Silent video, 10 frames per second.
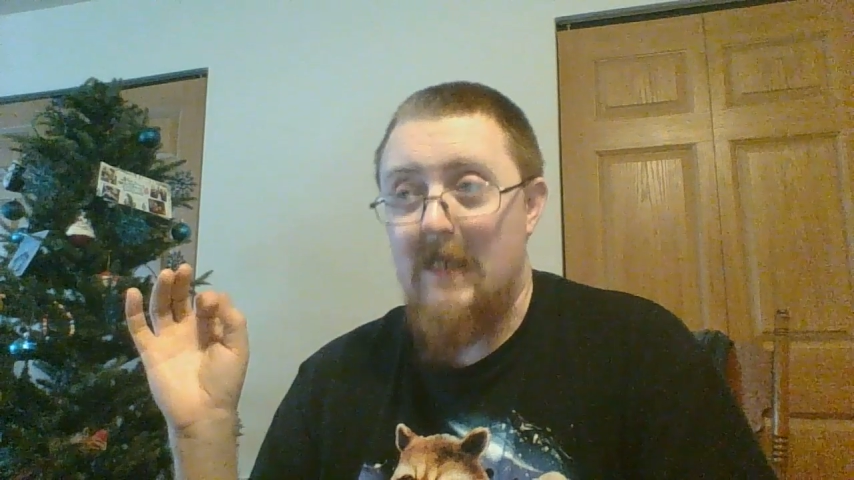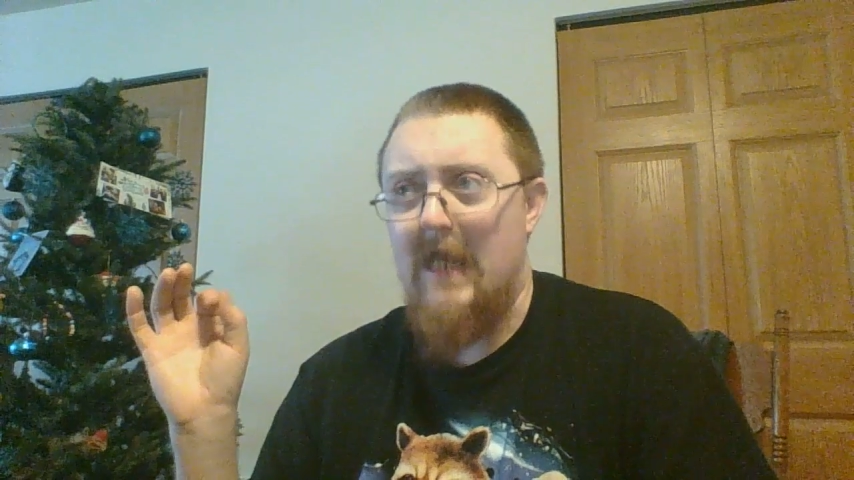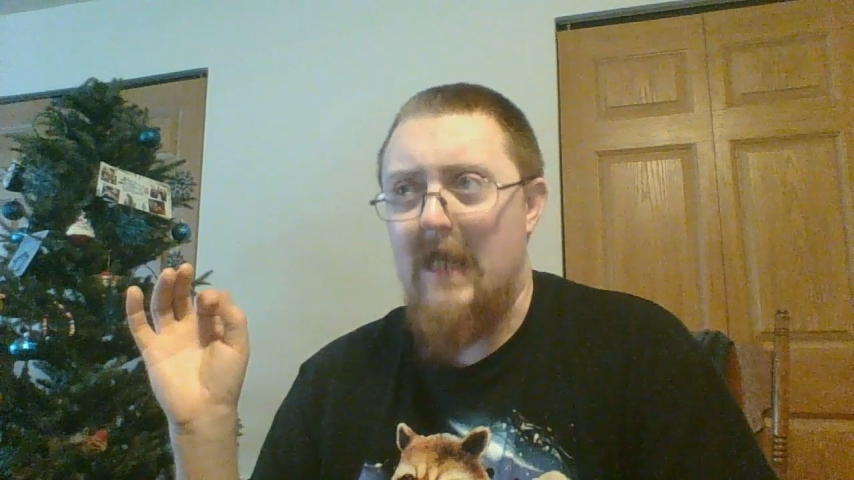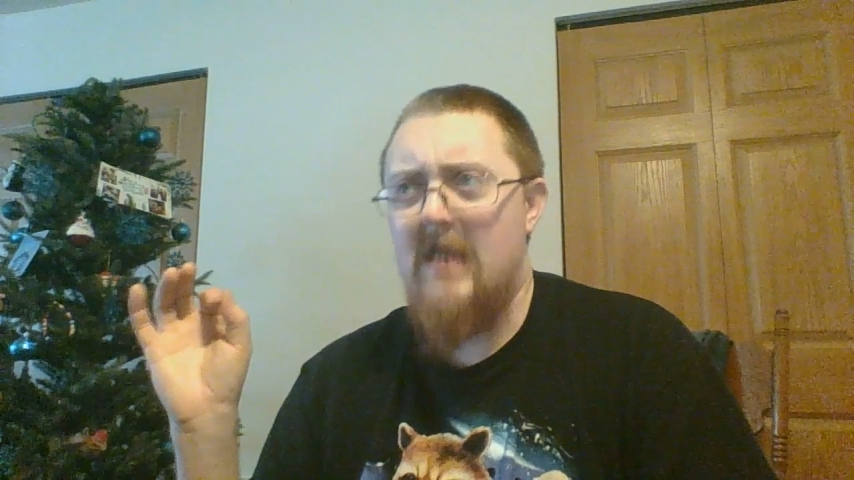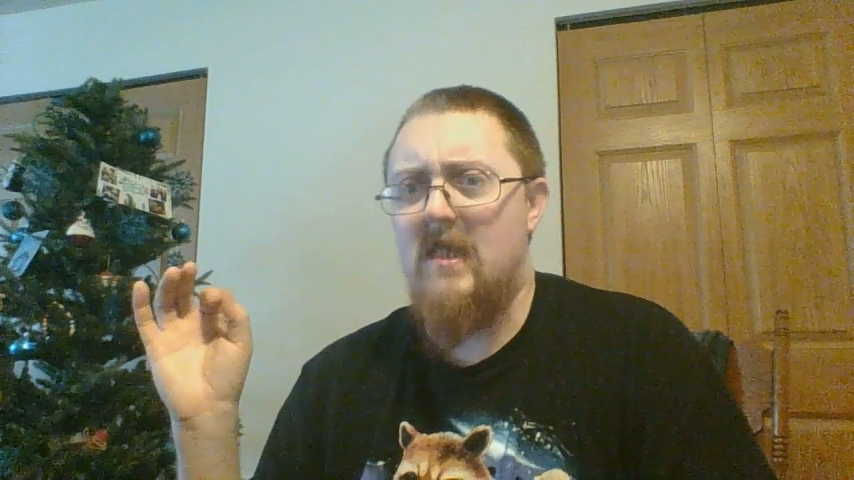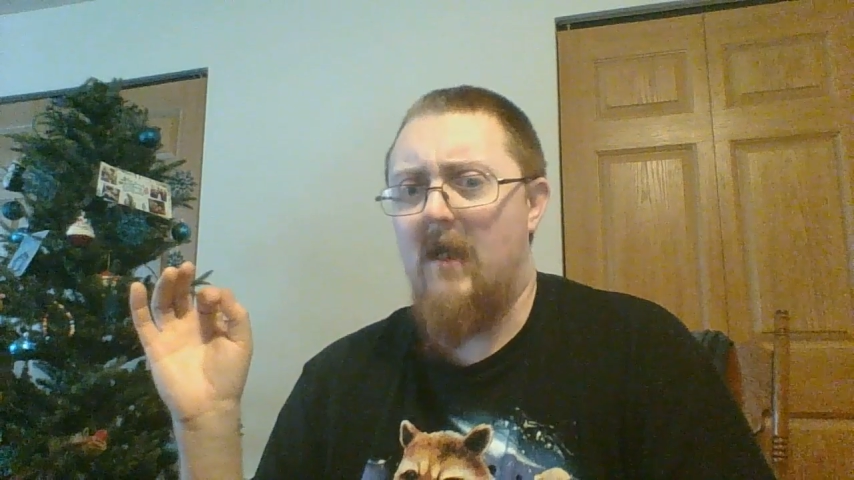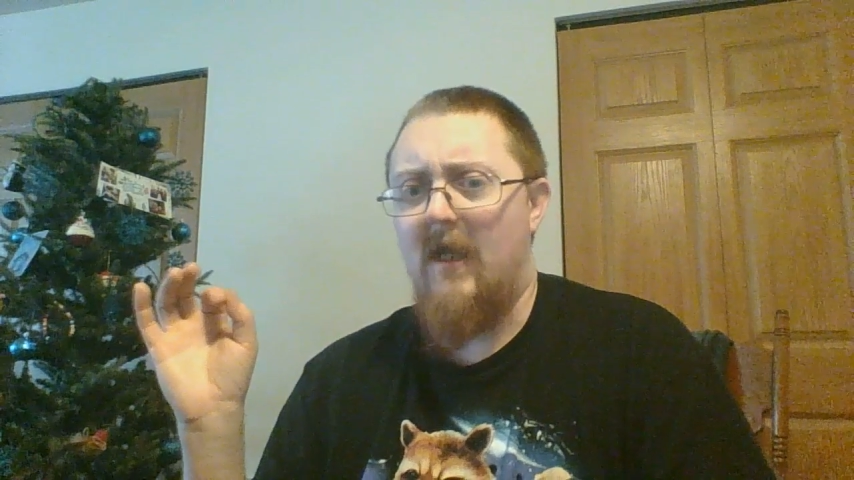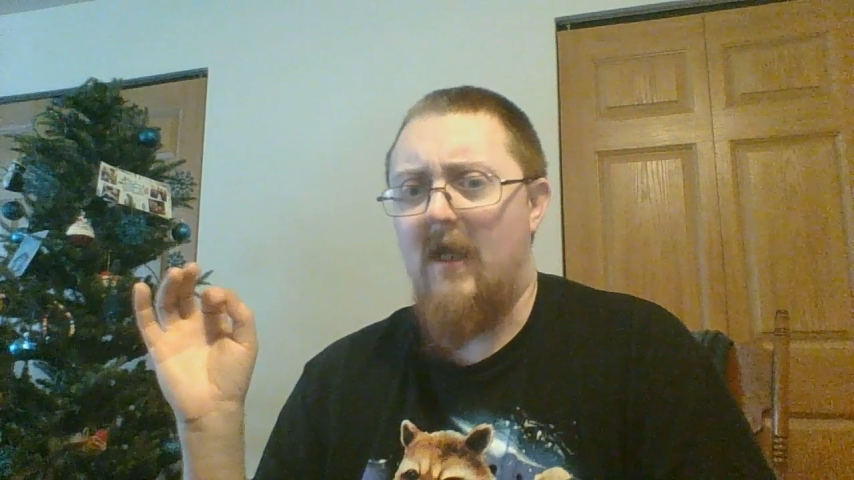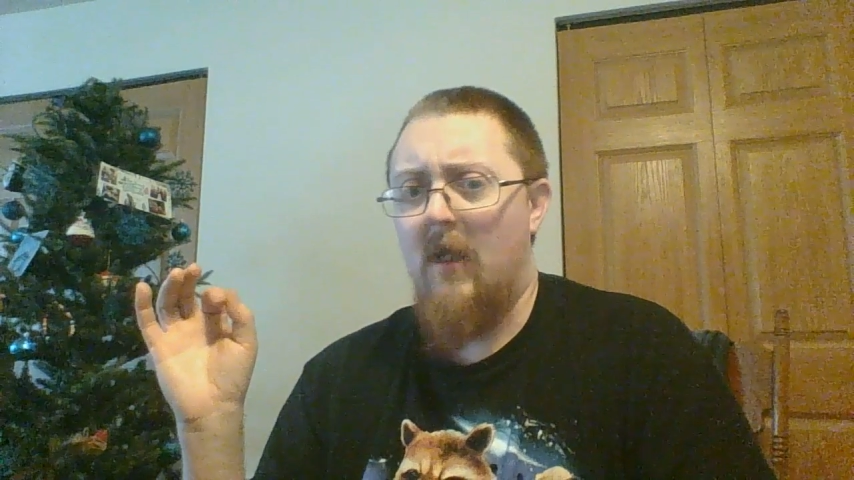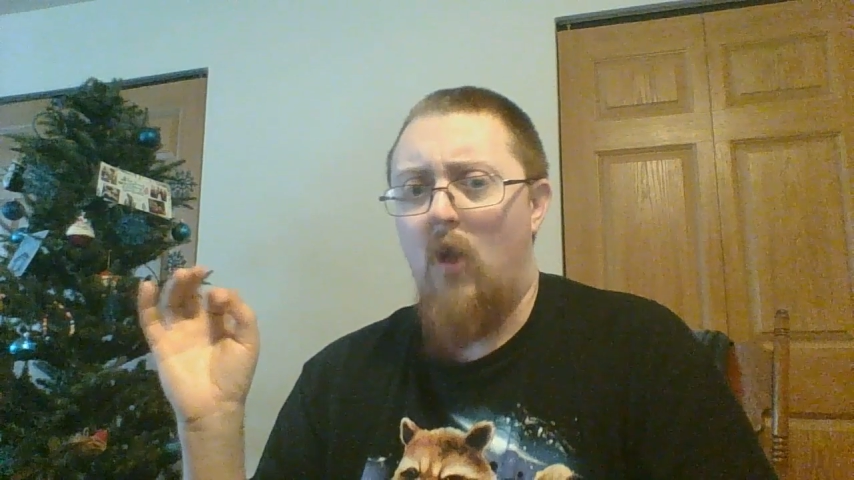It tastes
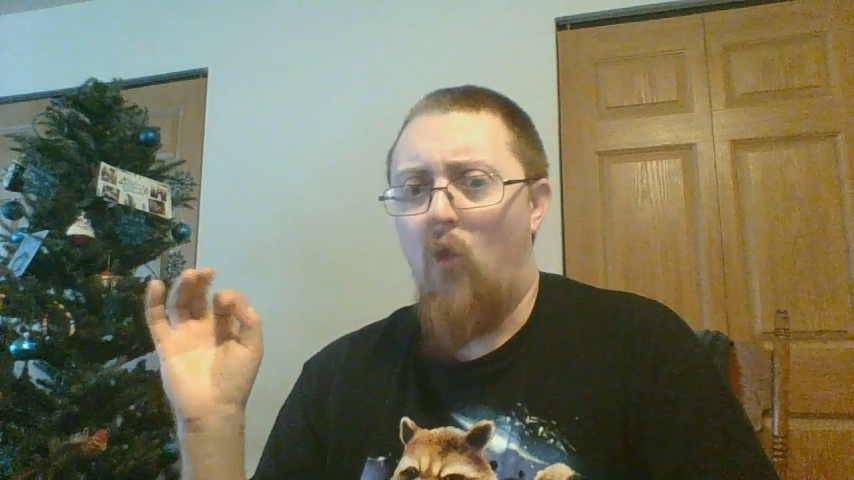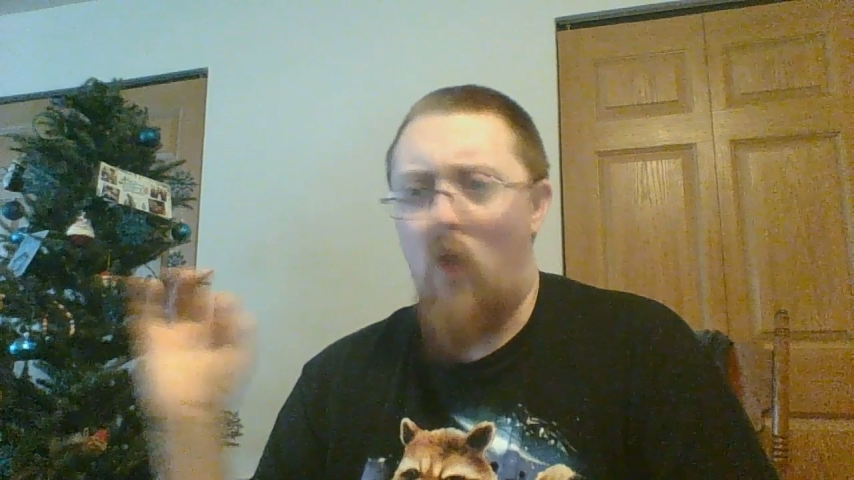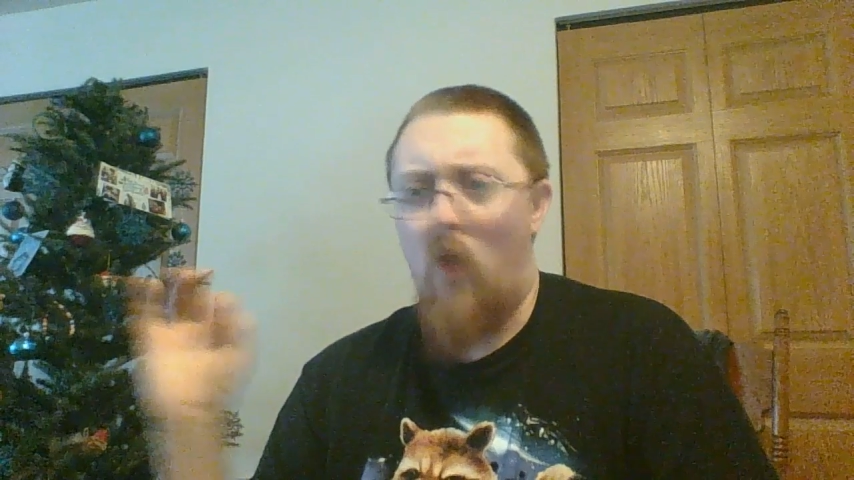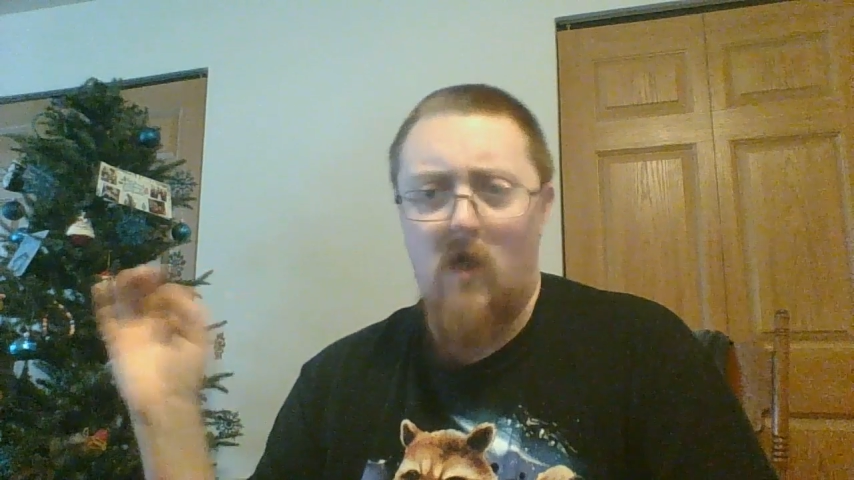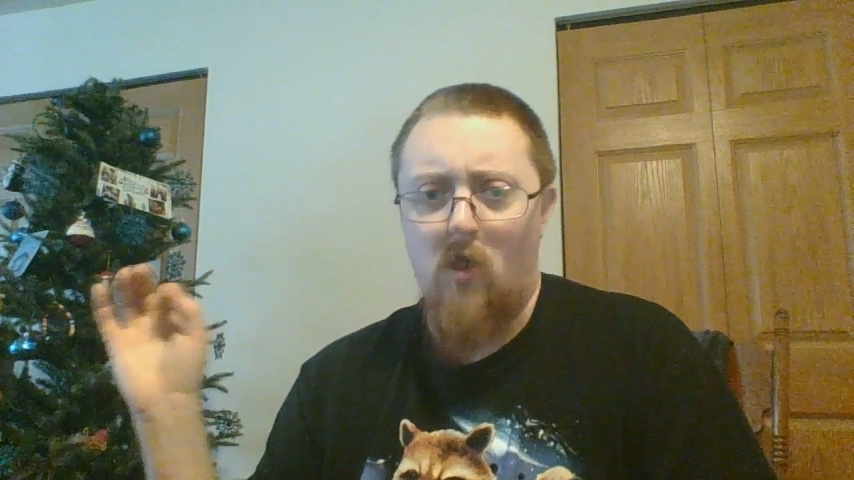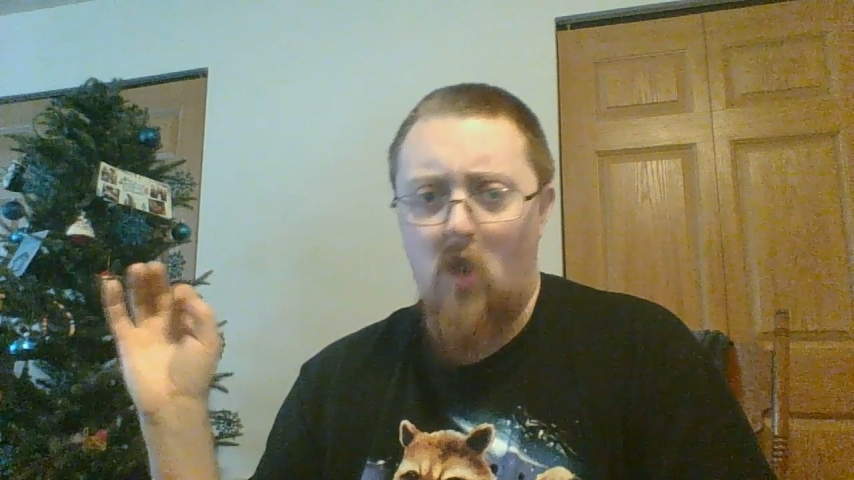like water